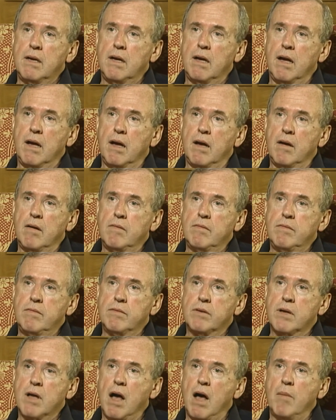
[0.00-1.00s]
of
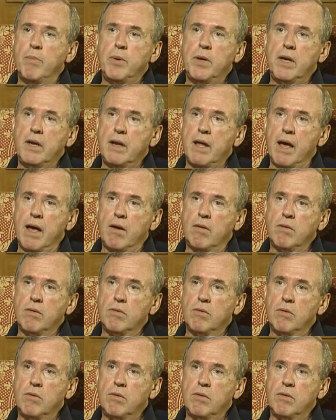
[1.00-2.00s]
copying out
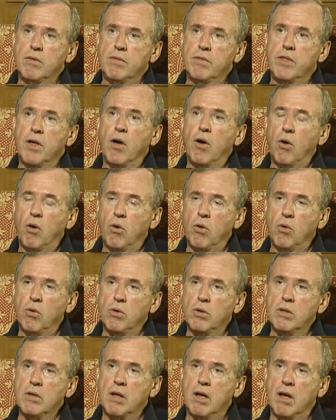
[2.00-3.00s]
the
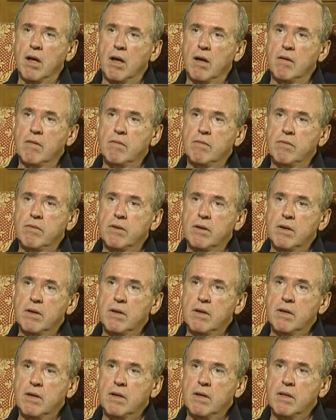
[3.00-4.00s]
whole of
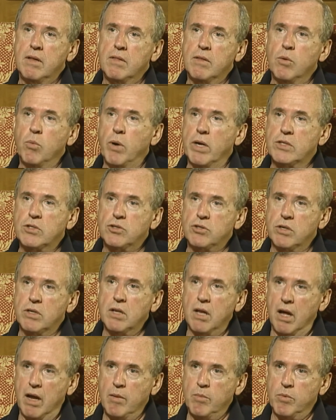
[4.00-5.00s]
the Western
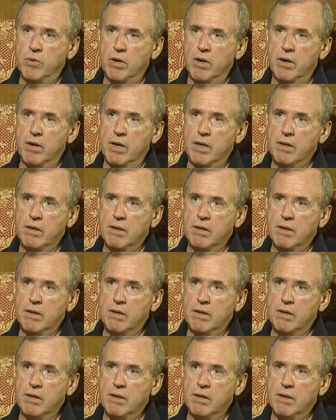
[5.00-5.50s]
Library.